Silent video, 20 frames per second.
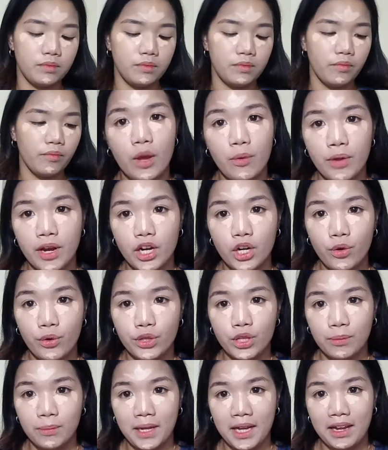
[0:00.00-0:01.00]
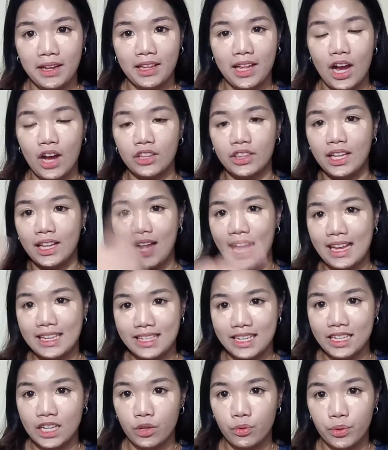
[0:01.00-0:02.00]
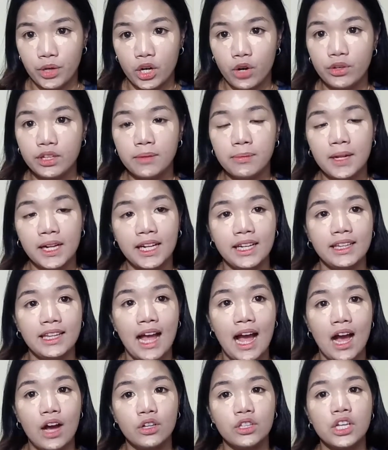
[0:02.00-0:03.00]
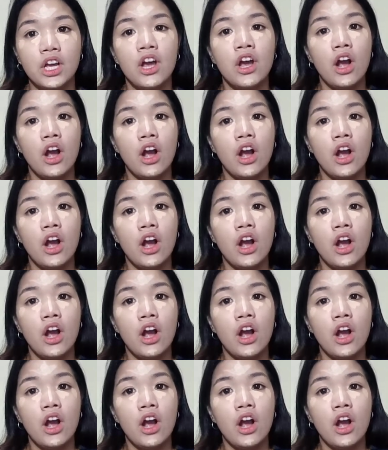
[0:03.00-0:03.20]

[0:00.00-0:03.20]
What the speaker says: Now we are going to blend it out. The last thing that we're going to blend it out